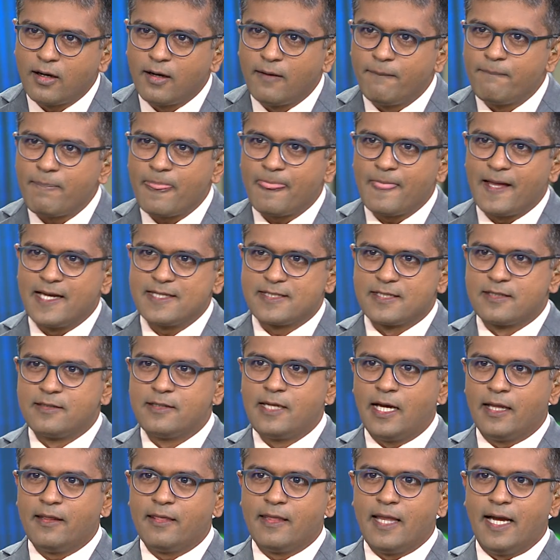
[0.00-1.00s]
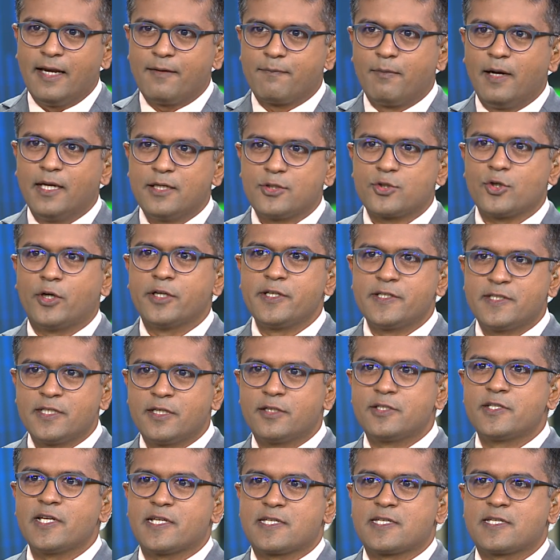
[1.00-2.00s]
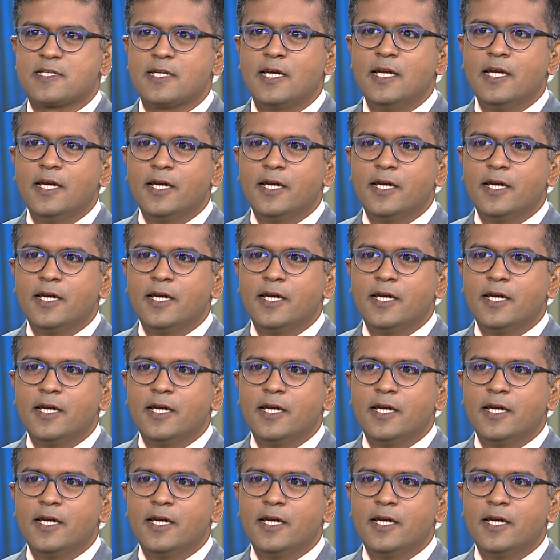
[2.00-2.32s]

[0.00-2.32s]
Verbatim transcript: uh, has it done that much, or is it just it